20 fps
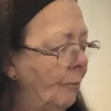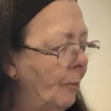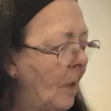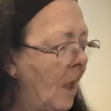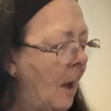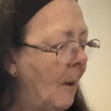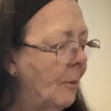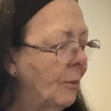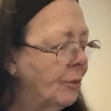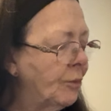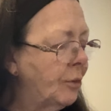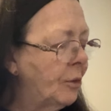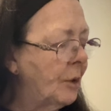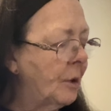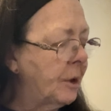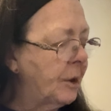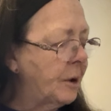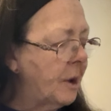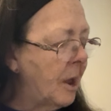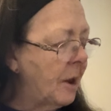I was
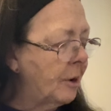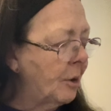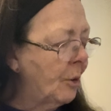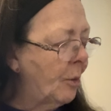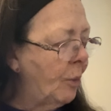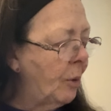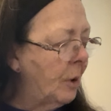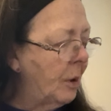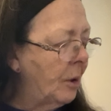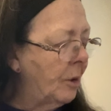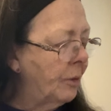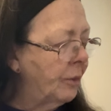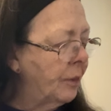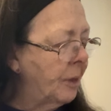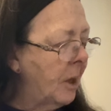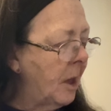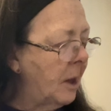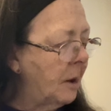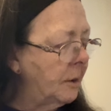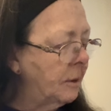looking at a quilt
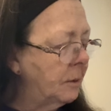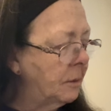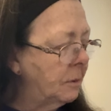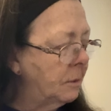that